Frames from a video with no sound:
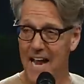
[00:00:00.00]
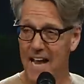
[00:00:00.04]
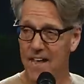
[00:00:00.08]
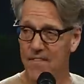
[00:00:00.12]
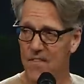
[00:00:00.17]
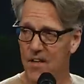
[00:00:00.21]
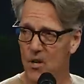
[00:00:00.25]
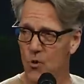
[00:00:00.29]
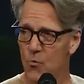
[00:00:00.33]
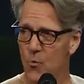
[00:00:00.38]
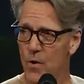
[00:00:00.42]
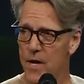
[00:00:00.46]

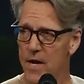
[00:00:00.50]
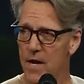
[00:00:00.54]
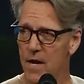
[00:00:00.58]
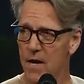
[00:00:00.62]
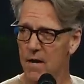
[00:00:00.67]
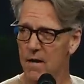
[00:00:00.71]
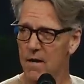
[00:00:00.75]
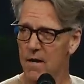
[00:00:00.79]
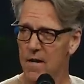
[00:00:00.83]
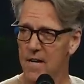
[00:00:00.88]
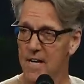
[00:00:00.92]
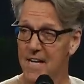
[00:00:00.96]
and then we
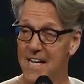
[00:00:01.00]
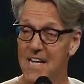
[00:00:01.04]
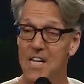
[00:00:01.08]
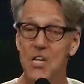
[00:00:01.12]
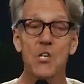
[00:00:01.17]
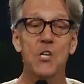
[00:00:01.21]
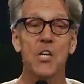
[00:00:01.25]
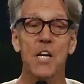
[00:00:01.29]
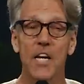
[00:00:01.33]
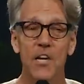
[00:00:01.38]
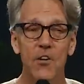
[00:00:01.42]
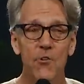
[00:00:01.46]
are
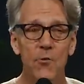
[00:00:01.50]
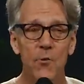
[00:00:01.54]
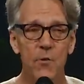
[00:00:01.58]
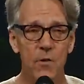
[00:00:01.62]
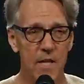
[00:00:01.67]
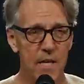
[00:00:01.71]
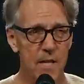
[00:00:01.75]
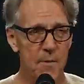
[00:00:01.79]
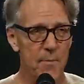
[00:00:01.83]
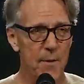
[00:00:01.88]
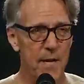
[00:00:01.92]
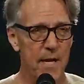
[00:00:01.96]

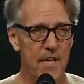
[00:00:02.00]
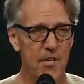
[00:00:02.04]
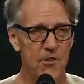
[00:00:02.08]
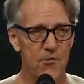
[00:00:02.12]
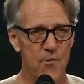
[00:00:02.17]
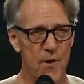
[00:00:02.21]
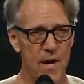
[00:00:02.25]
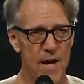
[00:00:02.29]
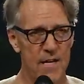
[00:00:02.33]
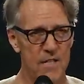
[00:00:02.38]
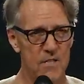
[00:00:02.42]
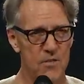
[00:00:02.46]
continually being
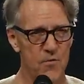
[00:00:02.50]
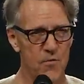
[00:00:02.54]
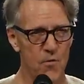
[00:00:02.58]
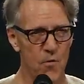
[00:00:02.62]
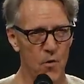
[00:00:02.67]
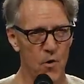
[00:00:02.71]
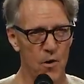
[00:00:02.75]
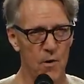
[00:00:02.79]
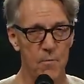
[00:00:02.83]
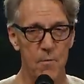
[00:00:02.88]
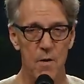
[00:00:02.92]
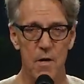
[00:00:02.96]

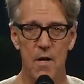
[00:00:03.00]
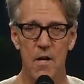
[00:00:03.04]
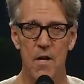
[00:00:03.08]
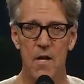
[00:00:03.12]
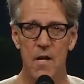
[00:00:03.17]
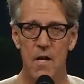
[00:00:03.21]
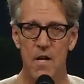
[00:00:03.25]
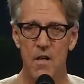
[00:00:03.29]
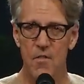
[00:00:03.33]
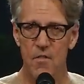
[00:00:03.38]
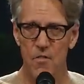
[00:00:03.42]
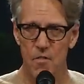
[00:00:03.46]
transformed
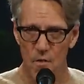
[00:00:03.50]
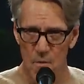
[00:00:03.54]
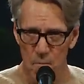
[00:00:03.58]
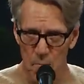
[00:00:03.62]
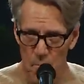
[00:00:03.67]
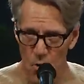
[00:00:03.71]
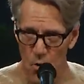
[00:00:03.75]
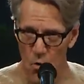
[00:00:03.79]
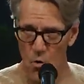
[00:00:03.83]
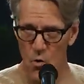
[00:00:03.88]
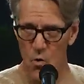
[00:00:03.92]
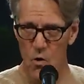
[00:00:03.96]
the
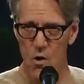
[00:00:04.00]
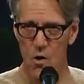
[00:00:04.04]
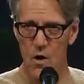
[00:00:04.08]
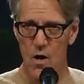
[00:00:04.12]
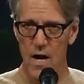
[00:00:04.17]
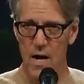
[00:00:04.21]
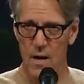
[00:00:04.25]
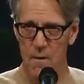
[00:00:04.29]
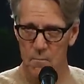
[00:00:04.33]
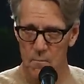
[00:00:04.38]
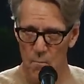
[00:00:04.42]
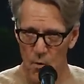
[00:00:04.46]

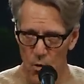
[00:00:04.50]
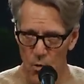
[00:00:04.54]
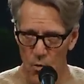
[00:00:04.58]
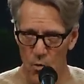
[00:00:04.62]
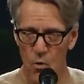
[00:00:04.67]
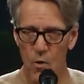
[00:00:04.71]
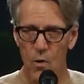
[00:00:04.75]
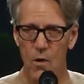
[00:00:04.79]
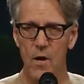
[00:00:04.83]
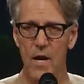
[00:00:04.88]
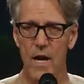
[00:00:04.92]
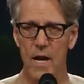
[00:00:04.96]
more and
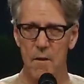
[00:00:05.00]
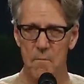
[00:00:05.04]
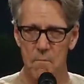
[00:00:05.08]
more